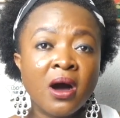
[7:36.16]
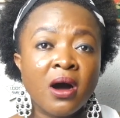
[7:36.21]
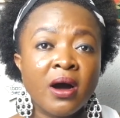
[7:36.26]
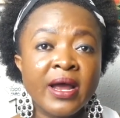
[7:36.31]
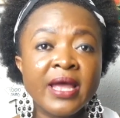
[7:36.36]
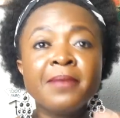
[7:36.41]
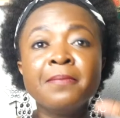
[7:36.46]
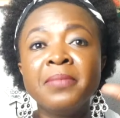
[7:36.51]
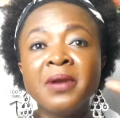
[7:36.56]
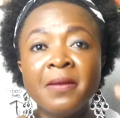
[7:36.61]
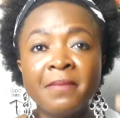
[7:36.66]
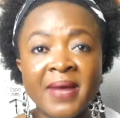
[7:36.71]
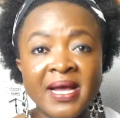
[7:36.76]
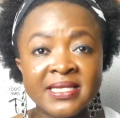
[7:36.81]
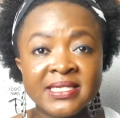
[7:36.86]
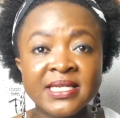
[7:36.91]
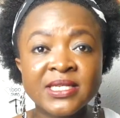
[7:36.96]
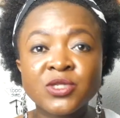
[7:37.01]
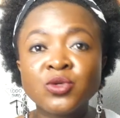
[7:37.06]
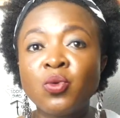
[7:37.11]

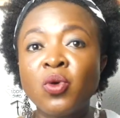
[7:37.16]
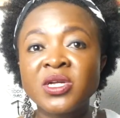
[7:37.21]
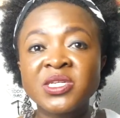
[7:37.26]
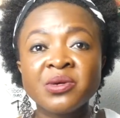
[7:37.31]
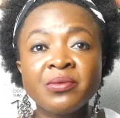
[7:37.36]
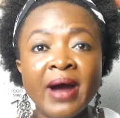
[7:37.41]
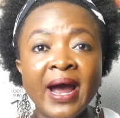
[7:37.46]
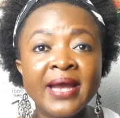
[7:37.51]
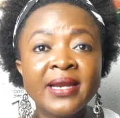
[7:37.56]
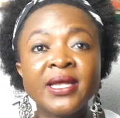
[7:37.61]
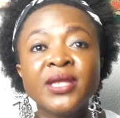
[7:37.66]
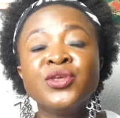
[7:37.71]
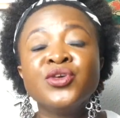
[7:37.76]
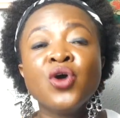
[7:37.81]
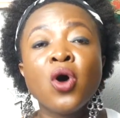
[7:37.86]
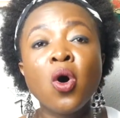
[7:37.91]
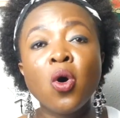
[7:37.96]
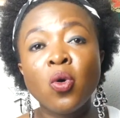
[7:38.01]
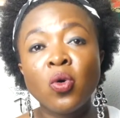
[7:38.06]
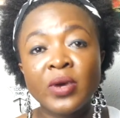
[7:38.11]
implement it towards writing
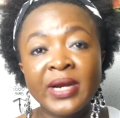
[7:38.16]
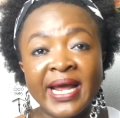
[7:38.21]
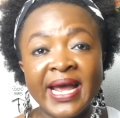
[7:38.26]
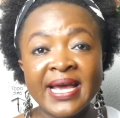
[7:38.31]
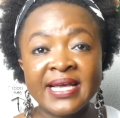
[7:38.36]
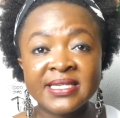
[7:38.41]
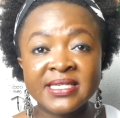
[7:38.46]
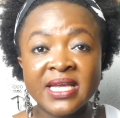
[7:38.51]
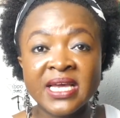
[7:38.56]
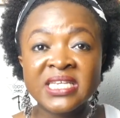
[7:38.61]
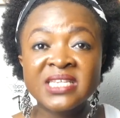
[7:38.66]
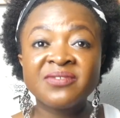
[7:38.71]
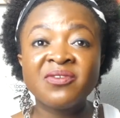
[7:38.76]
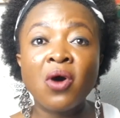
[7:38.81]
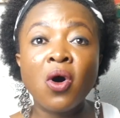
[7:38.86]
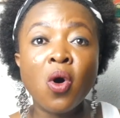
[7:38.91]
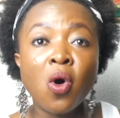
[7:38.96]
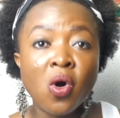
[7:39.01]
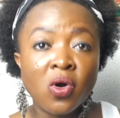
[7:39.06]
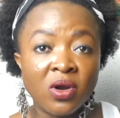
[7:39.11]
your own essays
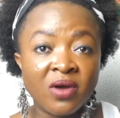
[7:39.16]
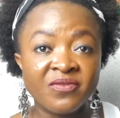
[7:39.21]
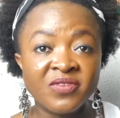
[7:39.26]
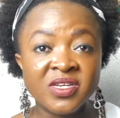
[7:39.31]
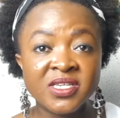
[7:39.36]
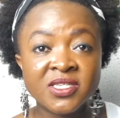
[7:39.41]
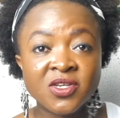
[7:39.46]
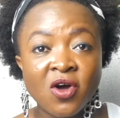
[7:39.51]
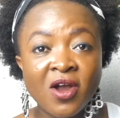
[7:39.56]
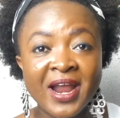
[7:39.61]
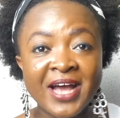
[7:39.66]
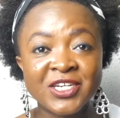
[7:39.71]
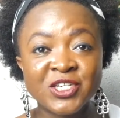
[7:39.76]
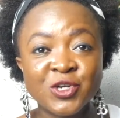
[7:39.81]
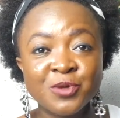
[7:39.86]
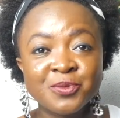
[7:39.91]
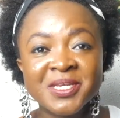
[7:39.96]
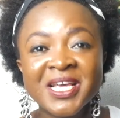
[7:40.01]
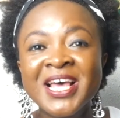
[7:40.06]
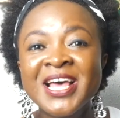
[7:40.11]
for all of these
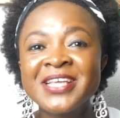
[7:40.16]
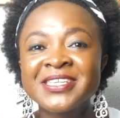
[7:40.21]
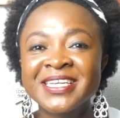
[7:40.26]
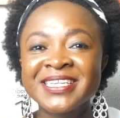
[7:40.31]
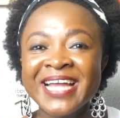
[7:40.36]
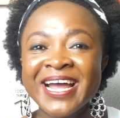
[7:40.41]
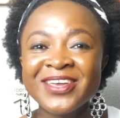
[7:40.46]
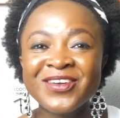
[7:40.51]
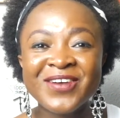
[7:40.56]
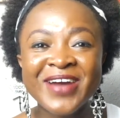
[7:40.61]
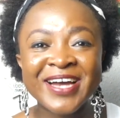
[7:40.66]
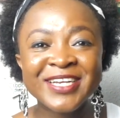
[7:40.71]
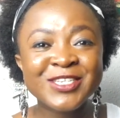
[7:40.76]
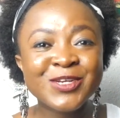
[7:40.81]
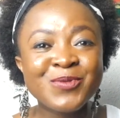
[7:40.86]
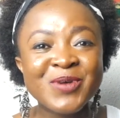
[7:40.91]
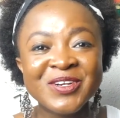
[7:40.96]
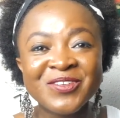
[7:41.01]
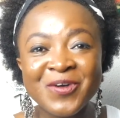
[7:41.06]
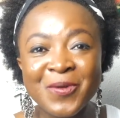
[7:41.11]
scholarships. So thank you guys so
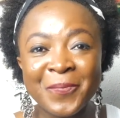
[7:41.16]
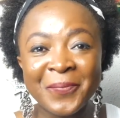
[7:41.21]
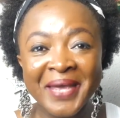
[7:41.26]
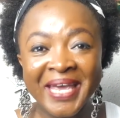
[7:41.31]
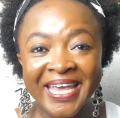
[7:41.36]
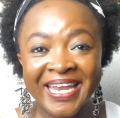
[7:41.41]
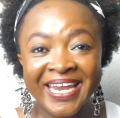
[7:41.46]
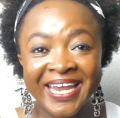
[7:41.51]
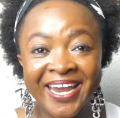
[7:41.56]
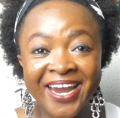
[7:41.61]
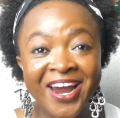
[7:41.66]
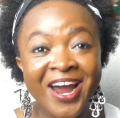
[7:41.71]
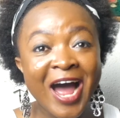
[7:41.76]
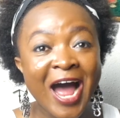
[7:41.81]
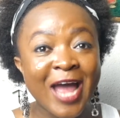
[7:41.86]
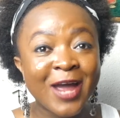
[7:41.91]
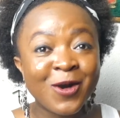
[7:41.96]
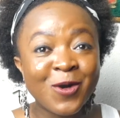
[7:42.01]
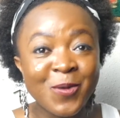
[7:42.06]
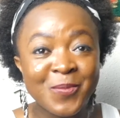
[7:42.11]
much for being here.
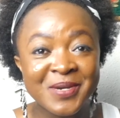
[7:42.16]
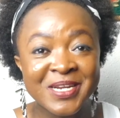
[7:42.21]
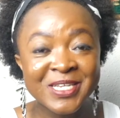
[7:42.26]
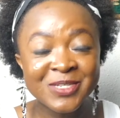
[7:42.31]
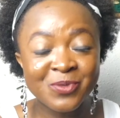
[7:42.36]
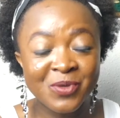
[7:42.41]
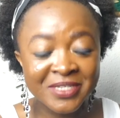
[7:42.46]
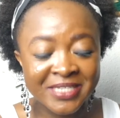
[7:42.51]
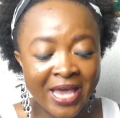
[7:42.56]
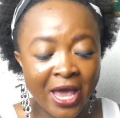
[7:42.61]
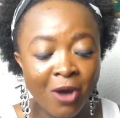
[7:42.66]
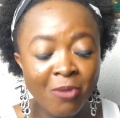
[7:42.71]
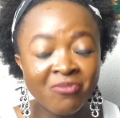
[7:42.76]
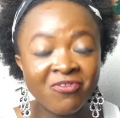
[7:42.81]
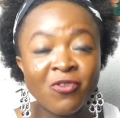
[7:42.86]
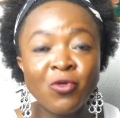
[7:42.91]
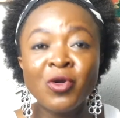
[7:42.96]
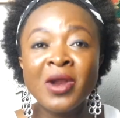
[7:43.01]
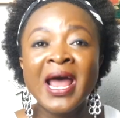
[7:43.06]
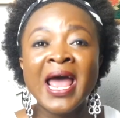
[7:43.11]
I hope this was
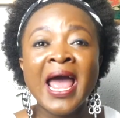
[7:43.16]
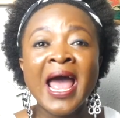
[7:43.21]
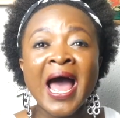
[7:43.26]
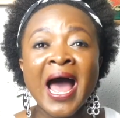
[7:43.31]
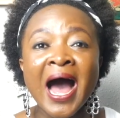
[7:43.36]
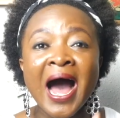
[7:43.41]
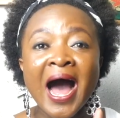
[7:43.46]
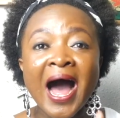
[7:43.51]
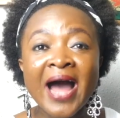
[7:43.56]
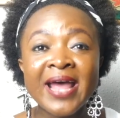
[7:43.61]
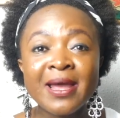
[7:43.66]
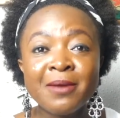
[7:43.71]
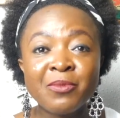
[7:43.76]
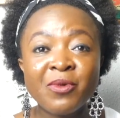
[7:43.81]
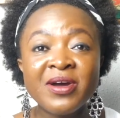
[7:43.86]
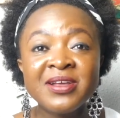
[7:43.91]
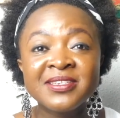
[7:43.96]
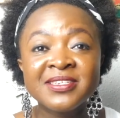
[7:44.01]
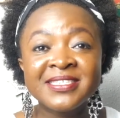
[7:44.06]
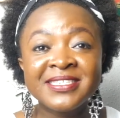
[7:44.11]
helpful. I am
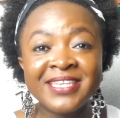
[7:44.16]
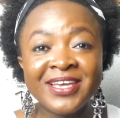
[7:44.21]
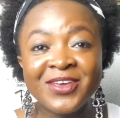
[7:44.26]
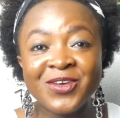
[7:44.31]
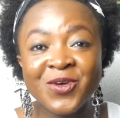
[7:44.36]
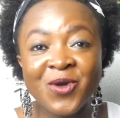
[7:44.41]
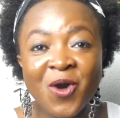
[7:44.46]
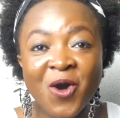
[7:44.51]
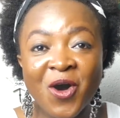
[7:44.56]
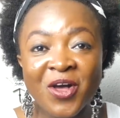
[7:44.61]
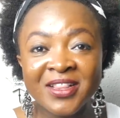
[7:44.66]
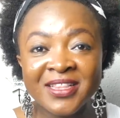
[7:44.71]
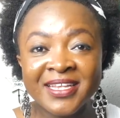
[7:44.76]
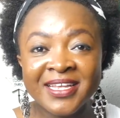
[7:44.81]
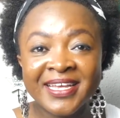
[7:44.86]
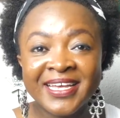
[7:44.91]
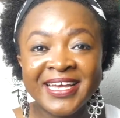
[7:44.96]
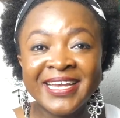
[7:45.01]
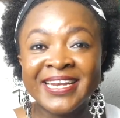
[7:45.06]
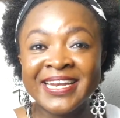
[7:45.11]
going to see you all
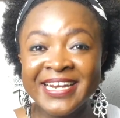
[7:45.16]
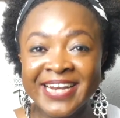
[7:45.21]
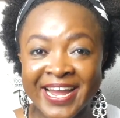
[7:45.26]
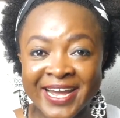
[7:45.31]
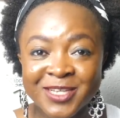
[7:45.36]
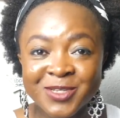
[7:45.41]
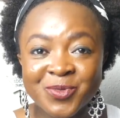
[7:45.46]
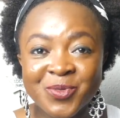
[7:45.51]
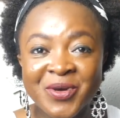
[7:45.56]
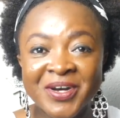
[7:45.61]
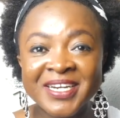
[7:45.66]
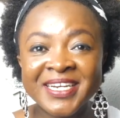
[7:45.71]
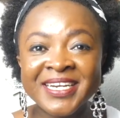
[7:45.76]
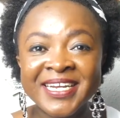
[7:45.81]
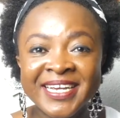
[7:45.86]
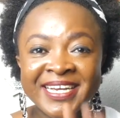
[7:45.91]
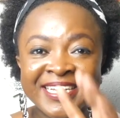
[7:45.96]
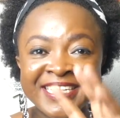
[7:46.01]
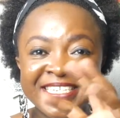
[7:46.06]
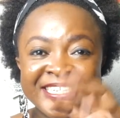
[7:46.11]
in the next one.
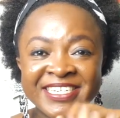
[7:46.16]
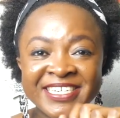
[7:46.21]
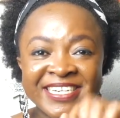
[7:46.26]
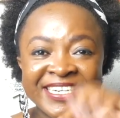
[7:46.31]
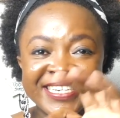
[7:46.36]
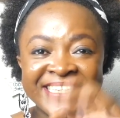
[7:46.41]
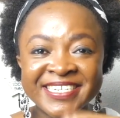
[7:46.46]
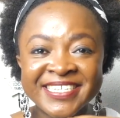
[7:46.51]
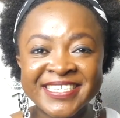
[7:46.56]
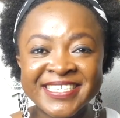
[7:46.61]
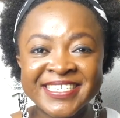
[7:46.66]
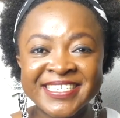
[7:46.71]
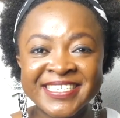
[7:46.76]
Cheers.